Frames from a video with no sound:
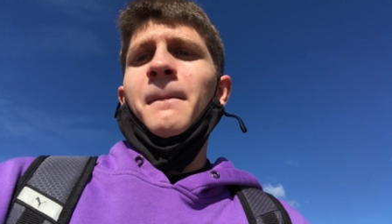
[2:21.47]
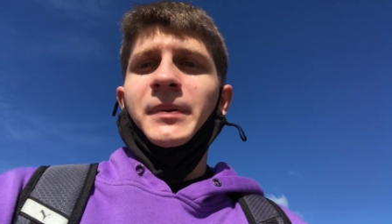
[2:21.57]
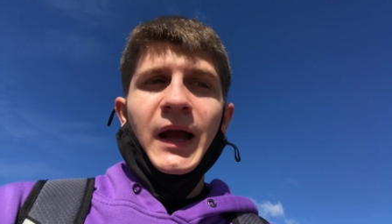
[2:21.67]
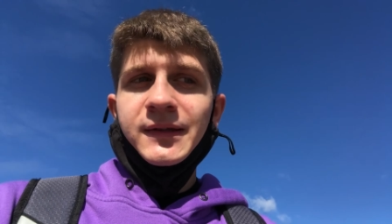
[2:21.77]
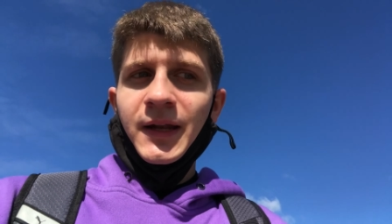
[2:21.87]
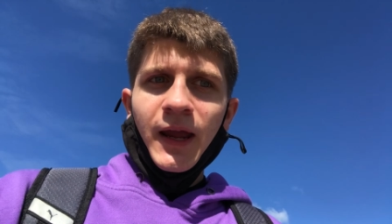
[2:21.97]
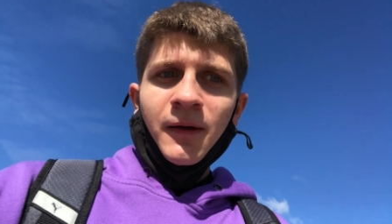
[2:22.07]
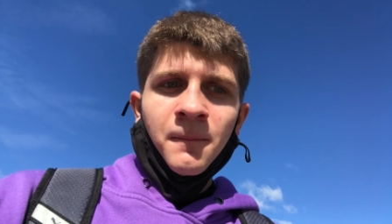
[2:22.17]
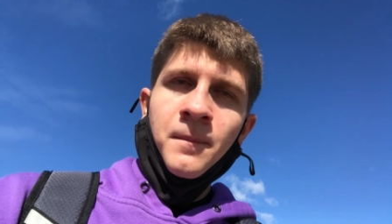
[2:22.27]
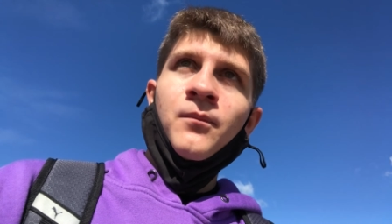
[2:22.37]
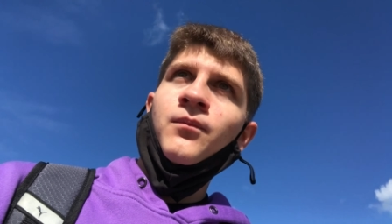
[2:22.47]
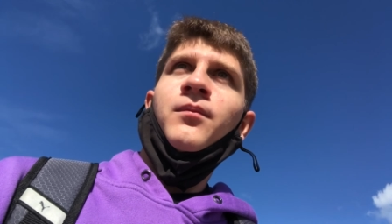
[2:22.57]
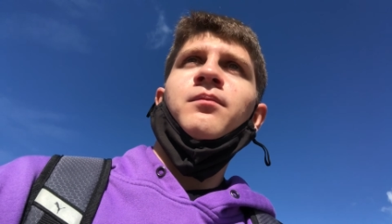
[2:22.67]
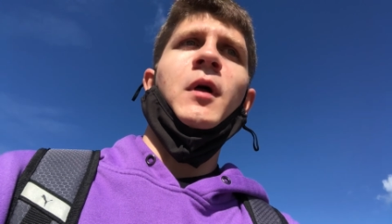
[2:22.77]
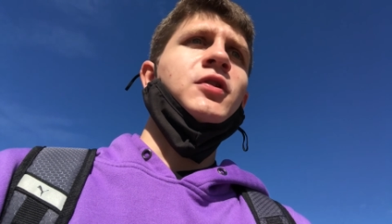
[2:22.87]
But yeah, today,
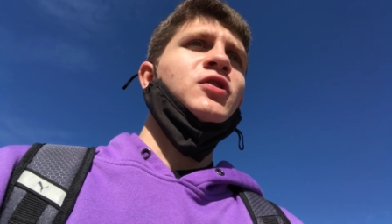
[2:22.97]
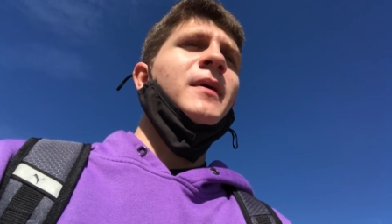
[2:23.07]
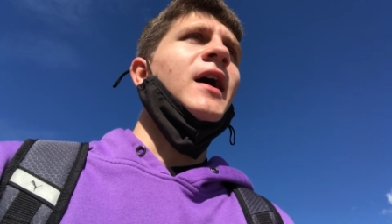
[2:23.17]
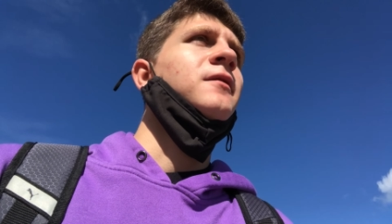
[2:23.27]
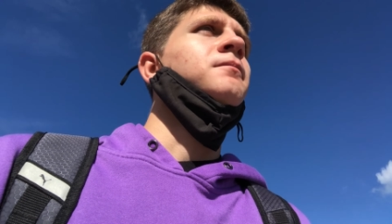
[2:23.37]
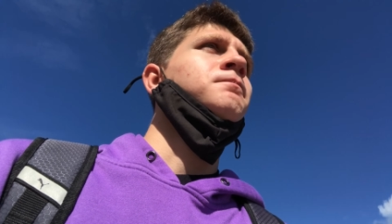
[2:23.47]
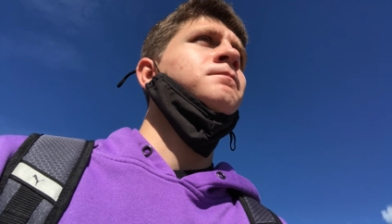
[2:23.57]
not too bad.